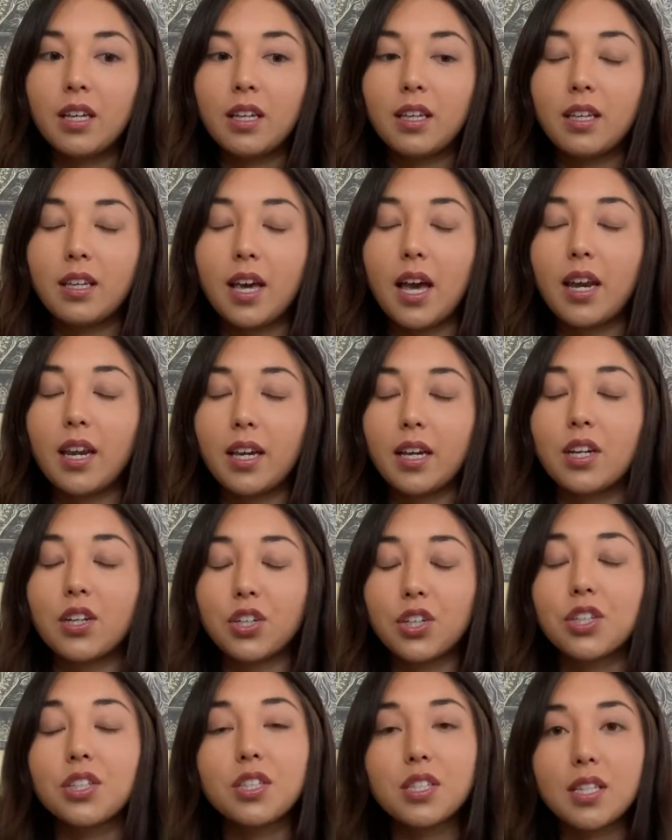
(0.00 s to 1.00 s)
getting a
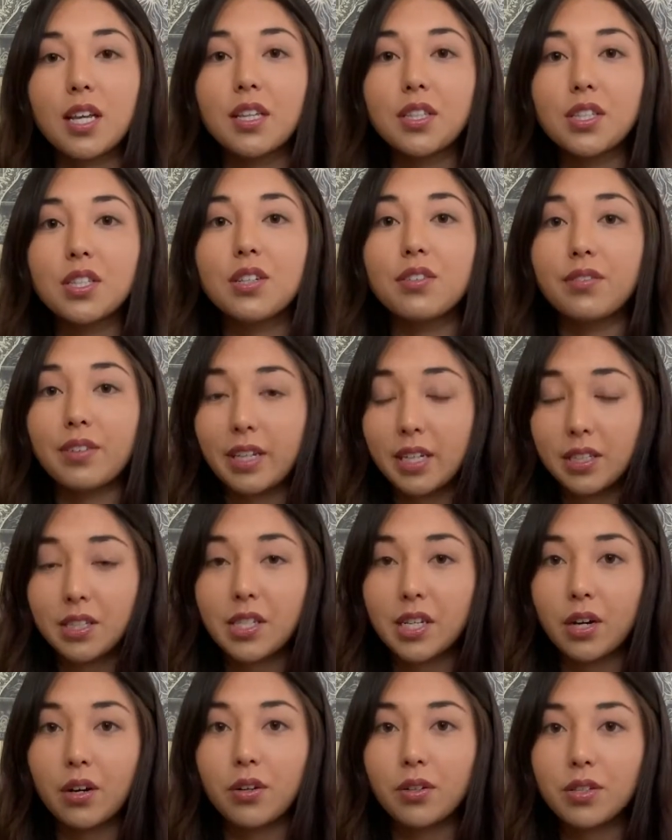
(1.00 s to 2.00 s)
good sense of
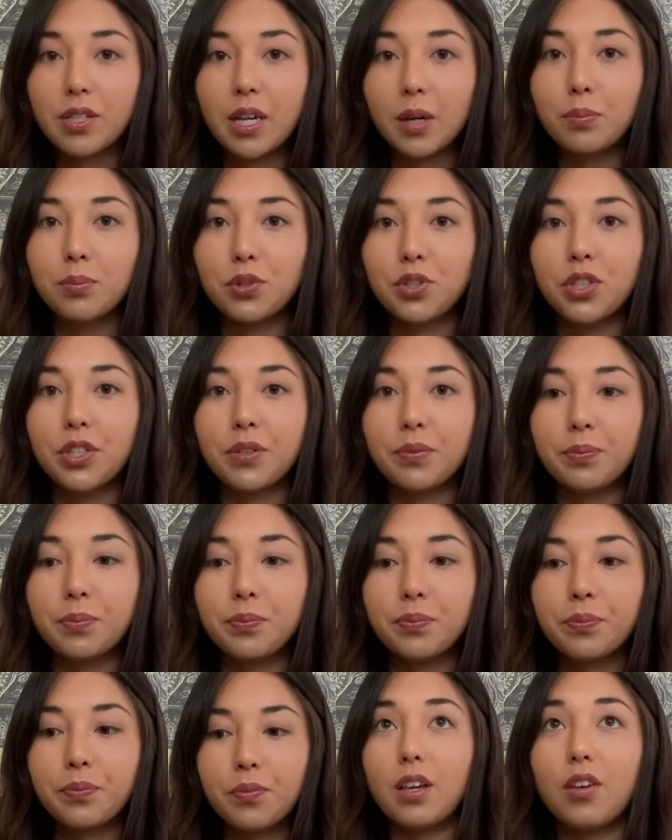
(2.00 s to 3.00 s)
interoception.
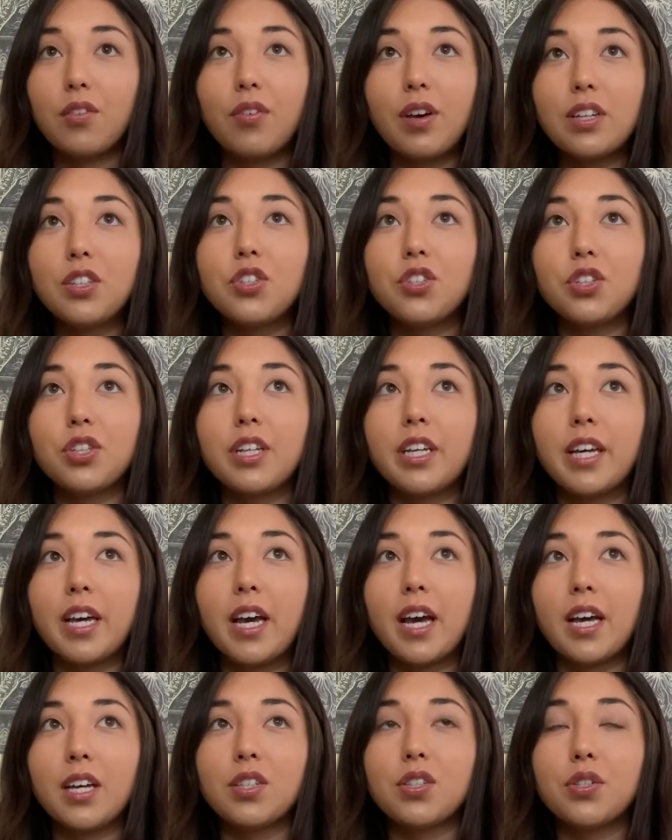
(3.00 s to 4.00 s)
Eventually,
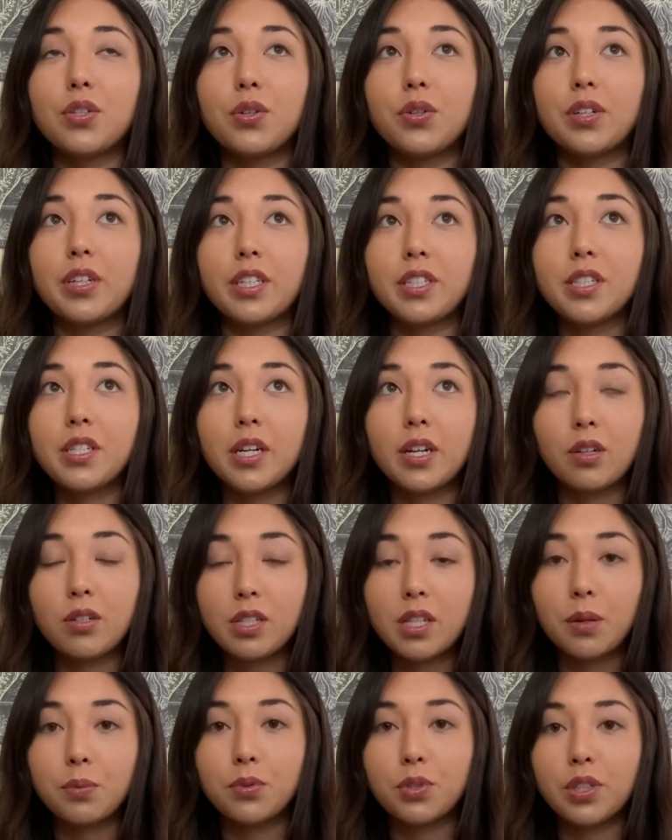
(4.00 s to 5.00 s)
as your
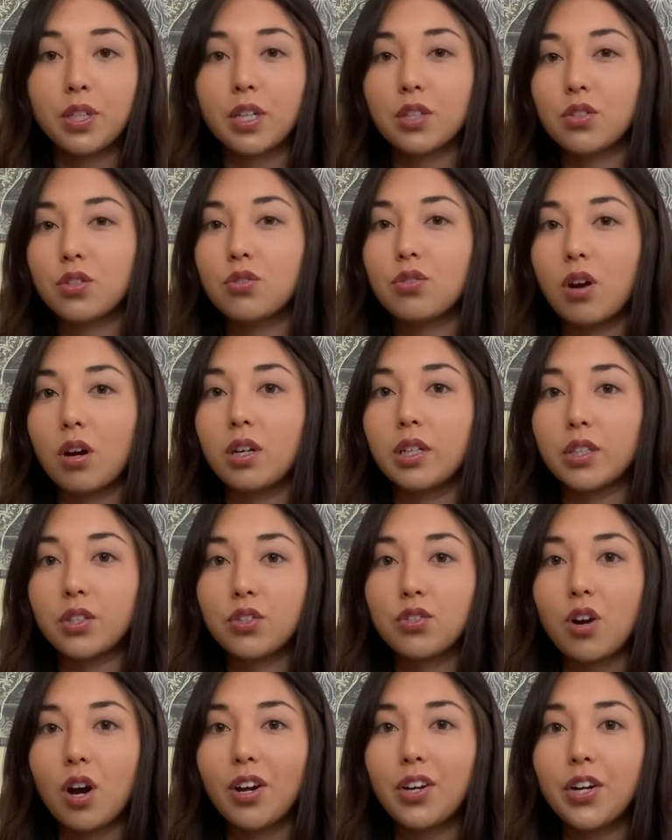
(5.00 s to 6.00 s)
interoception gets stronger and
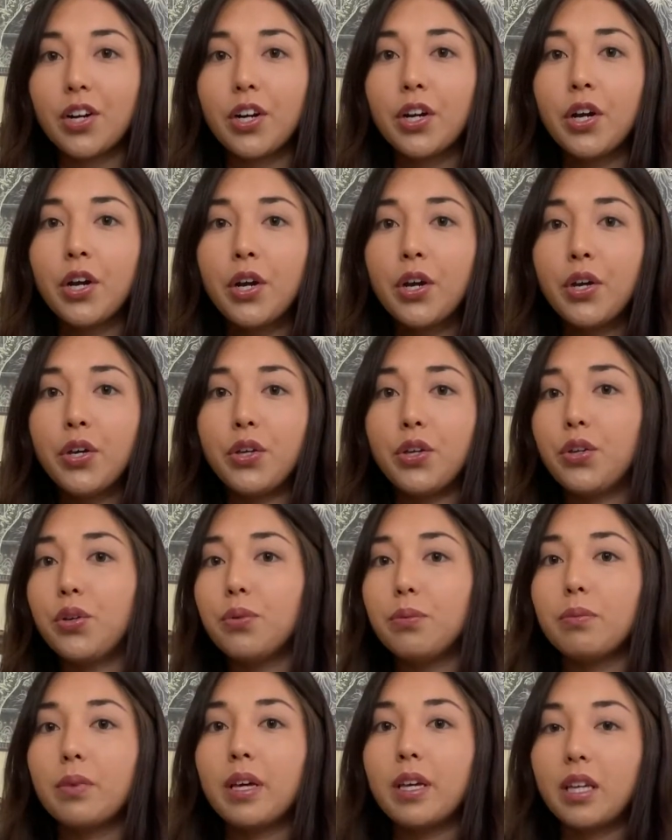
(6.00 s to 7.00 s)
stronger,
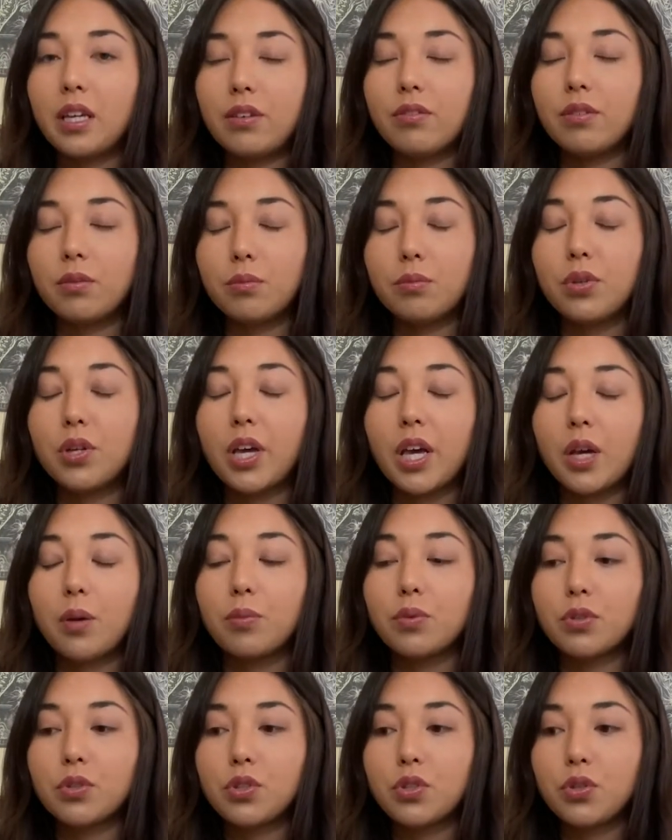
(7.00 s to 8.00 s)
you may even be
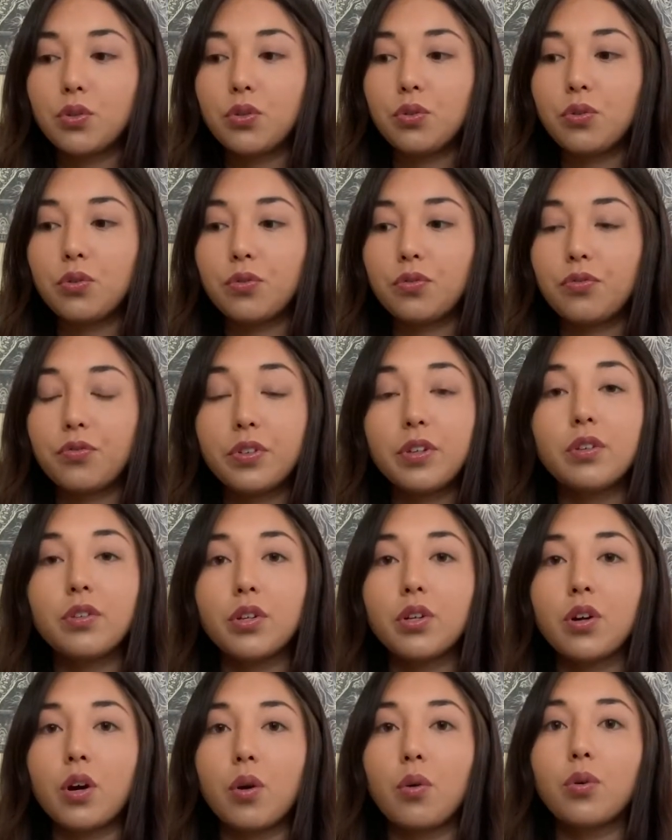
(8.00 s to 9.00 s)
able to feel
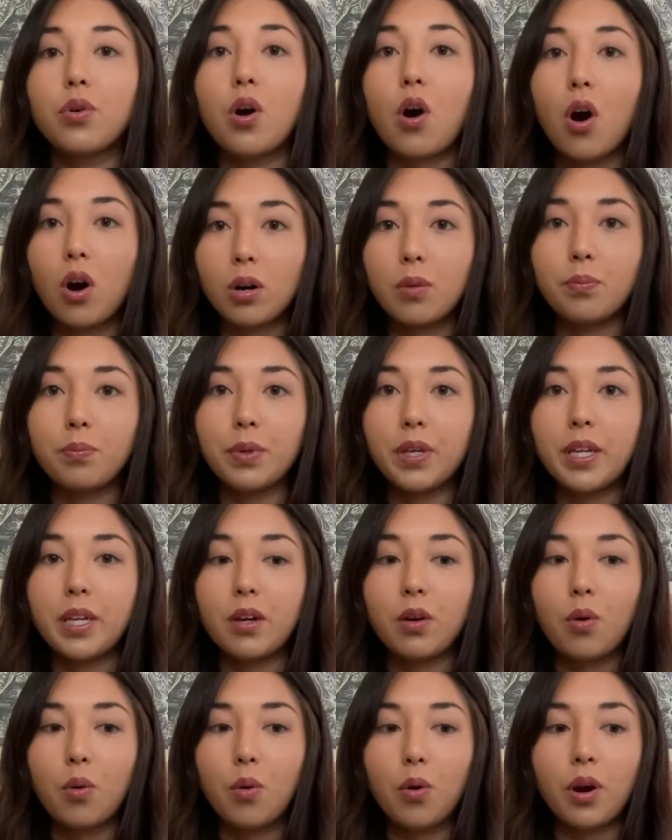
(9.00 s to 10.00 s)
your own heartbeat
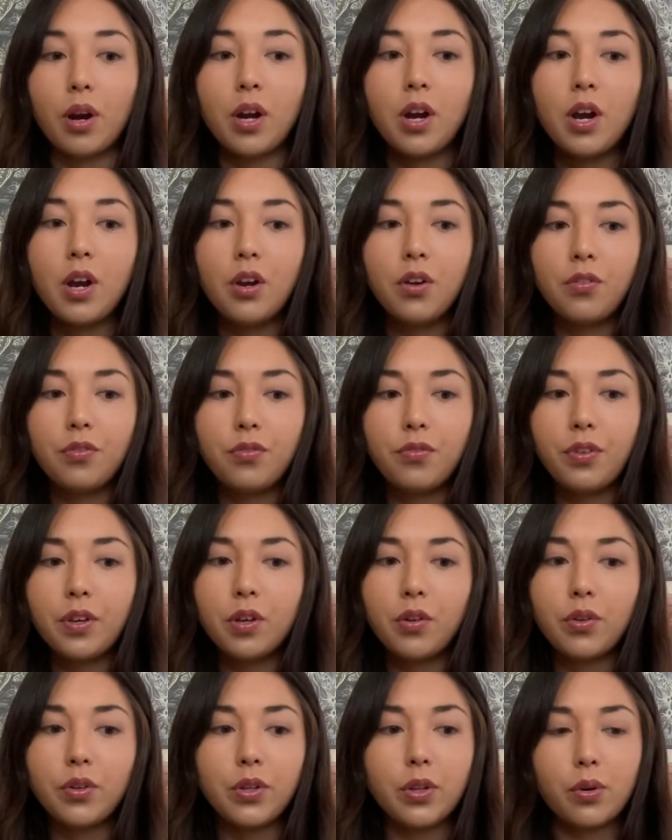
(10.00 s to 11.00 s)
or
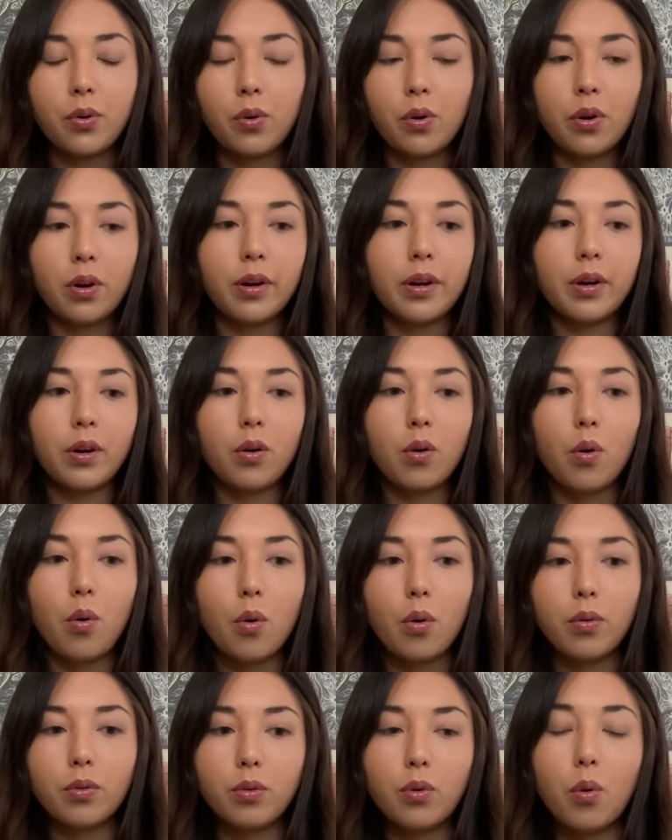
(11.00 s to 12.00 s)
feel your
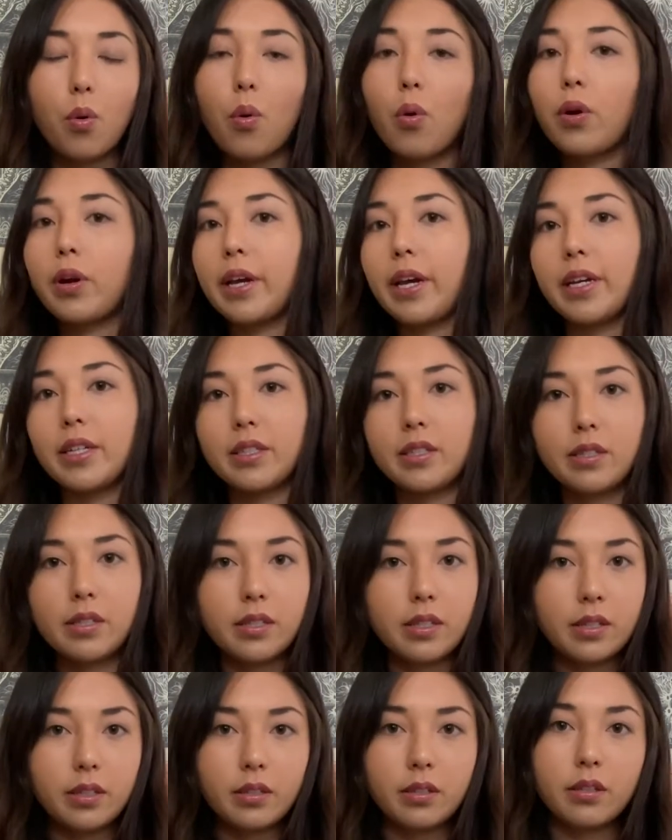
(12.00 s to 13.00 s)

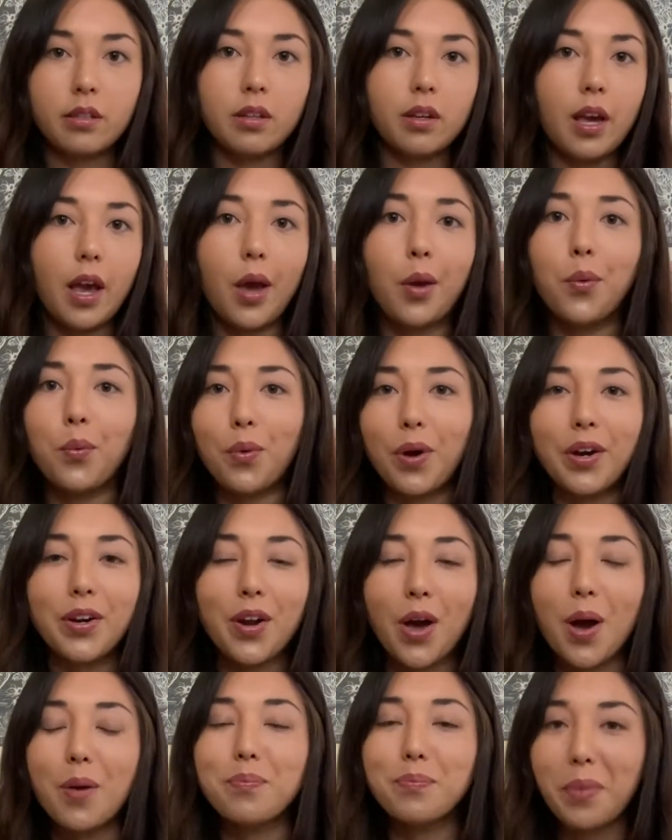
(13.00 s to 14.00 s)
organs and
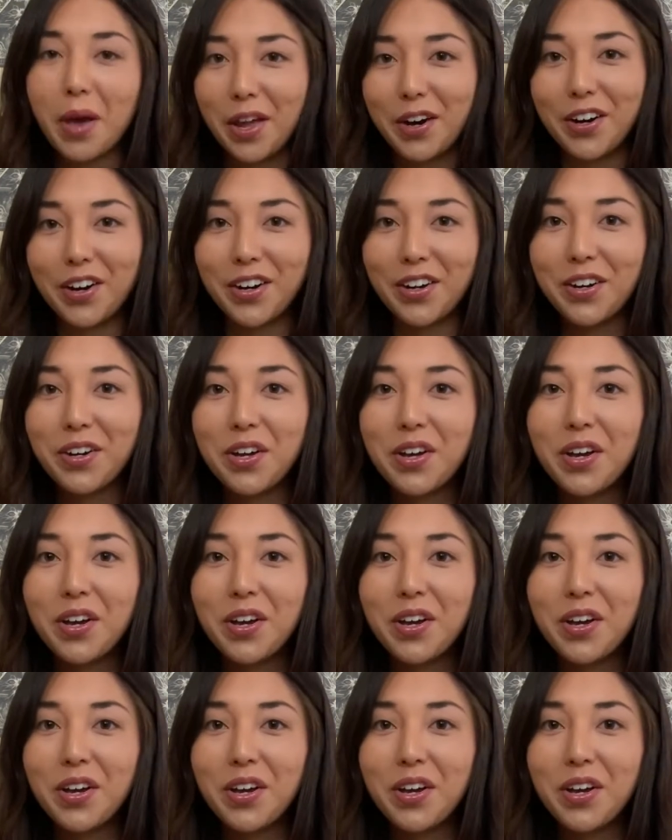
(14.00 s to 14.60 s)
whatnot better,